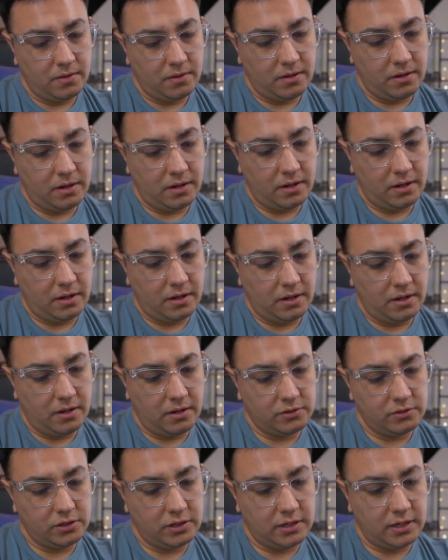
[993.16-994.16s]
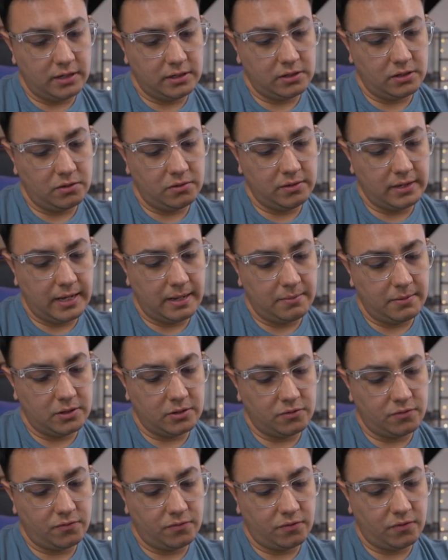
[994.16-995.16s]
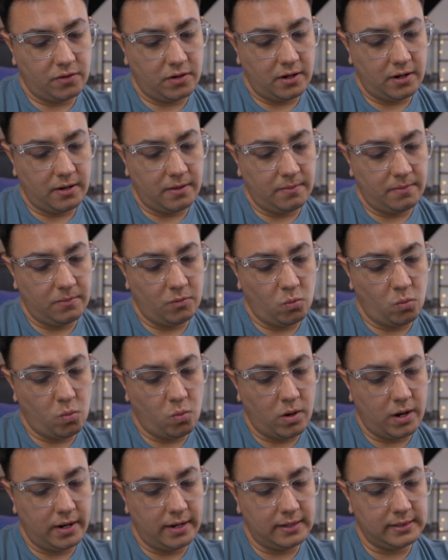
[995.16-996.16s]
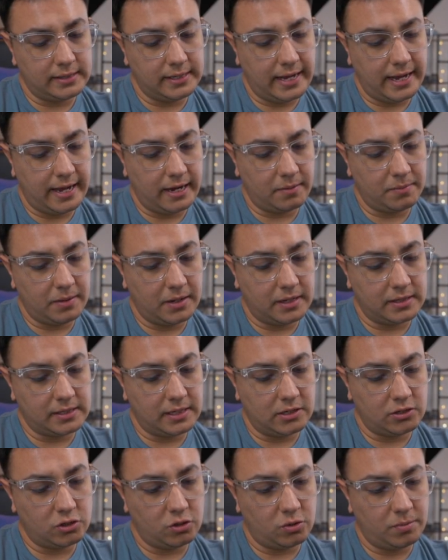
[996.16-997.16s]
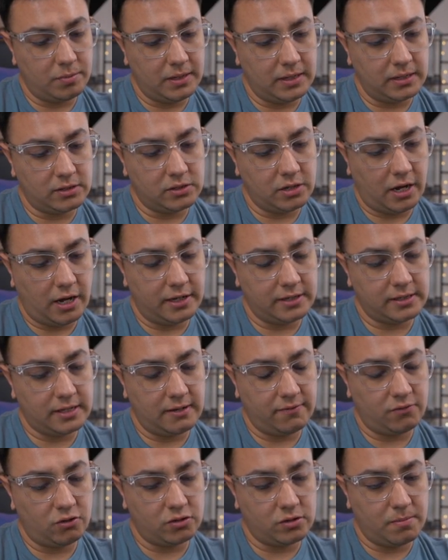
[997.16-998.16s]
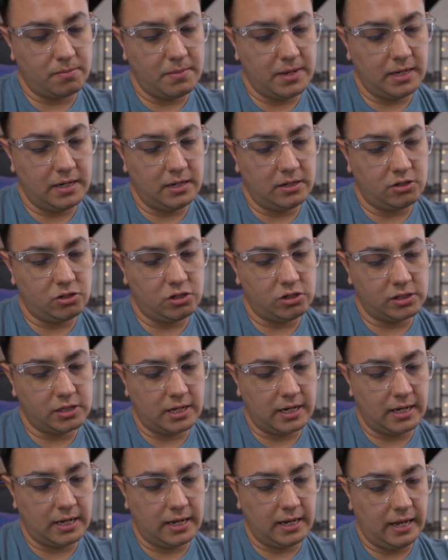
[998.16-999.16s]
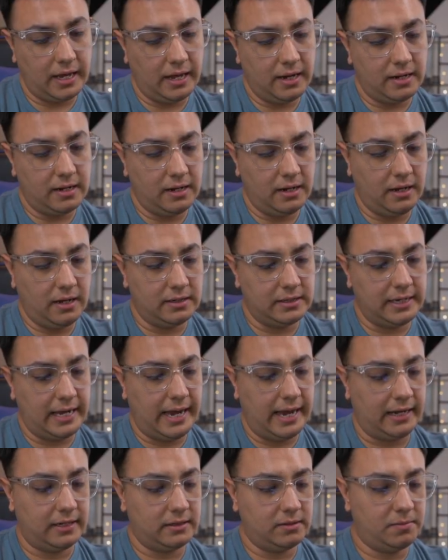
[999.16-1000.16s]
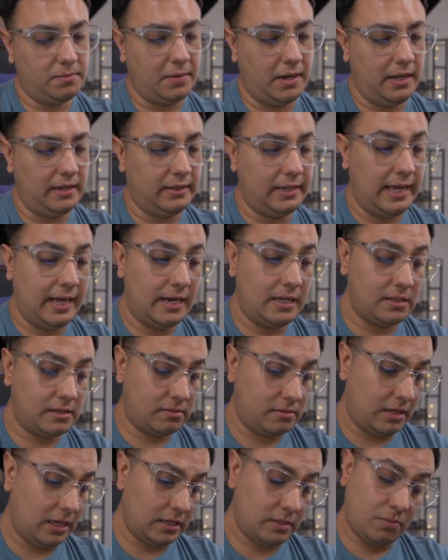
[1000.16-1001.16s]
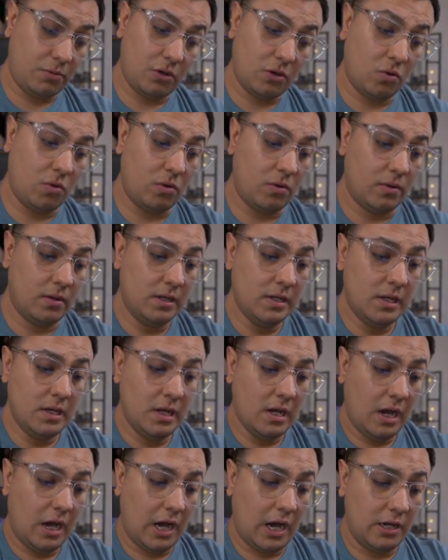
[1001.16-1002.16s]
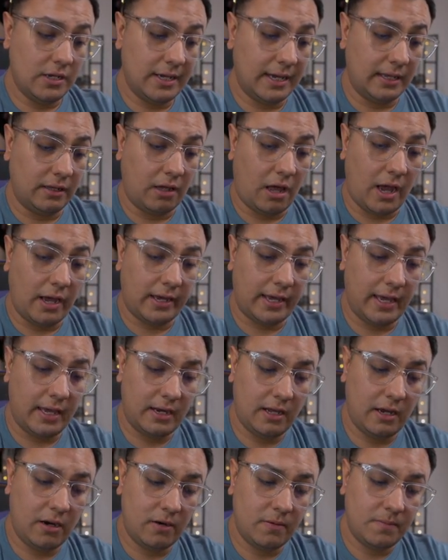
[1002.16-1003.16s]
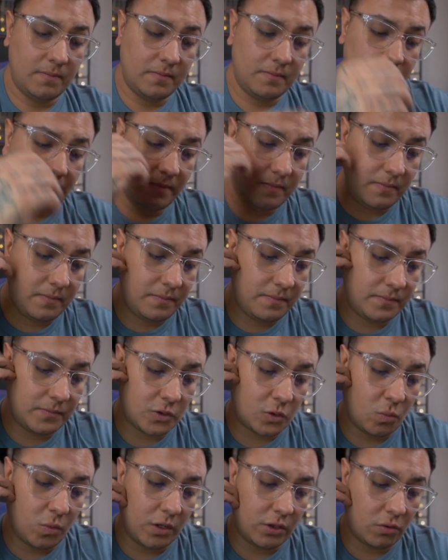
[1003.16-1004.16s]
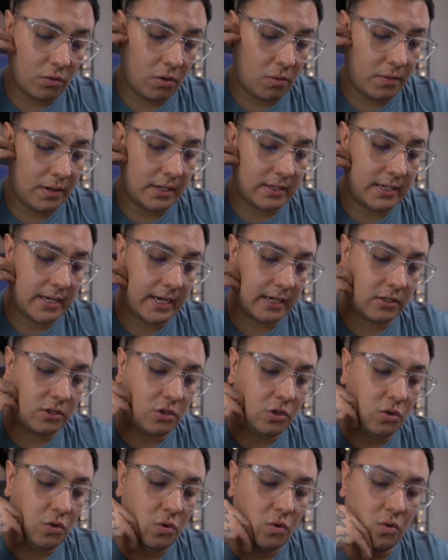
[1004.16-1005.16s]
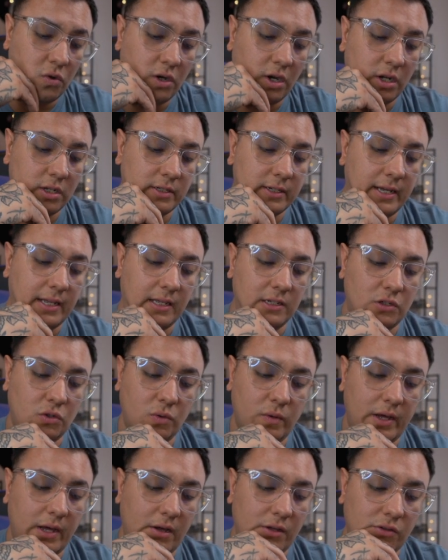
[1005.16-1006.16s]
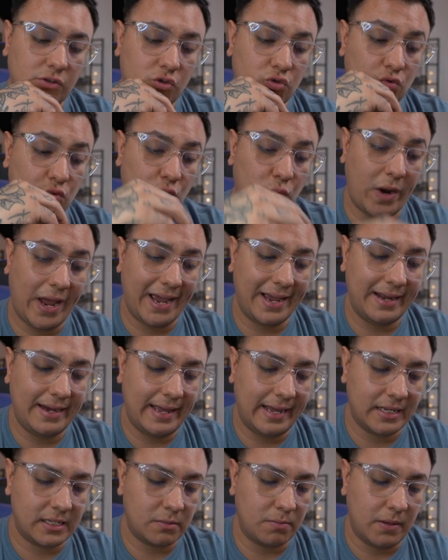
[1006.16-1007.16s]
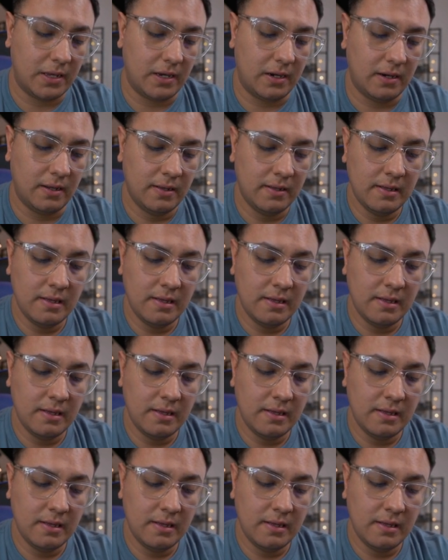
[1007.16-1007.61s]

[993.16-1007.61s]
one attack because then she'll be exhausted. If there's a minion, she's going to get attacked. But that's pretty cool. You get Lockhead here. It's a 1 throw, 1 attack, 2 cost ally, 2 health. Dragon X-Men.